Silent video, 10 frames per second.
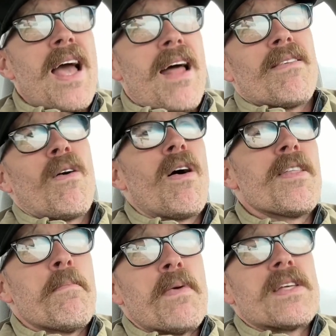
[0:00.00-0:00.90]
I don't know. All
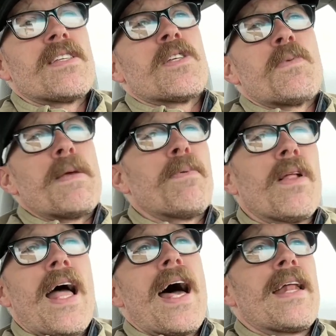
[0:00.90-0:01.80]
the business people
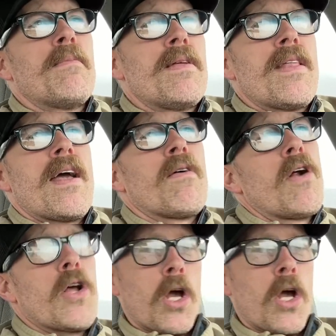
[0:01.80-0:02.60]
had them, and they were like,